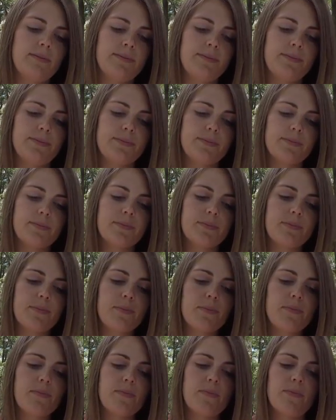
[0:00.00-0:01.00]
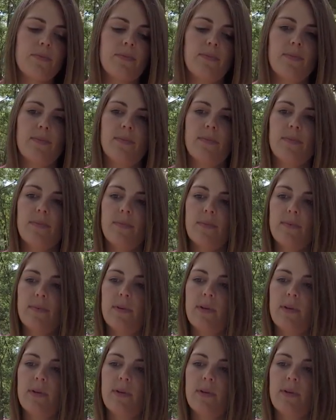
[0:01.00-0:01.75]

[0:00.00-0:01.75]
Nobody speaks.